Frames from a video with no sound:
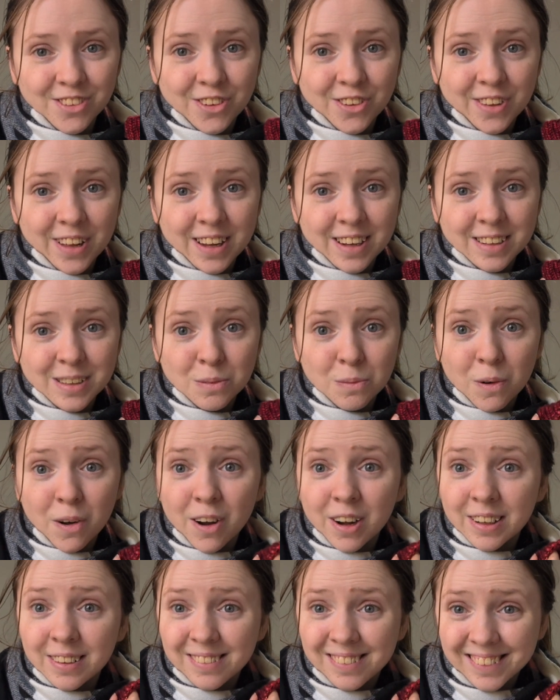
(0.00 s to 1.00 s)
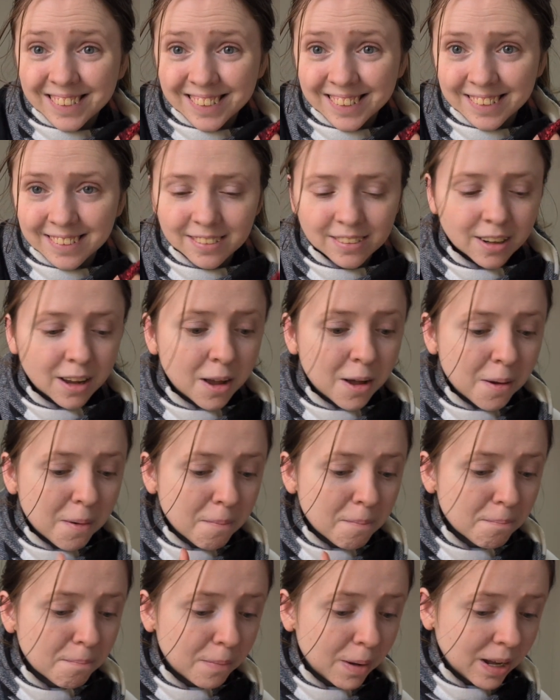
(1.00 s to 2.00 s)
that is what I did.
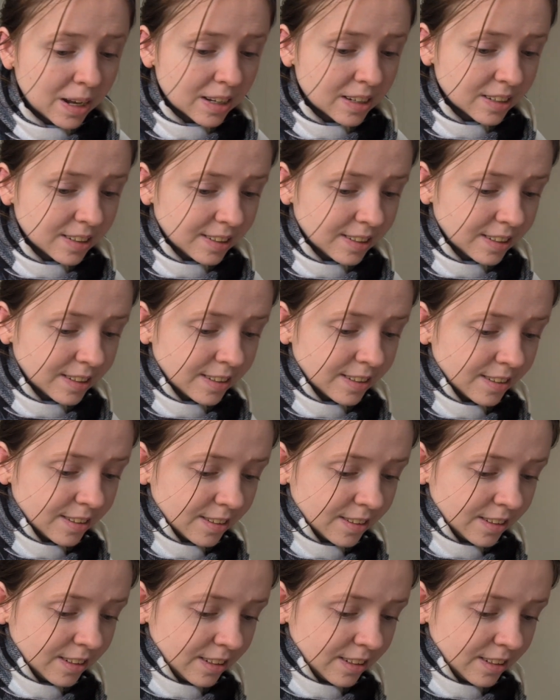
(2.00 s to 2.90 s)
But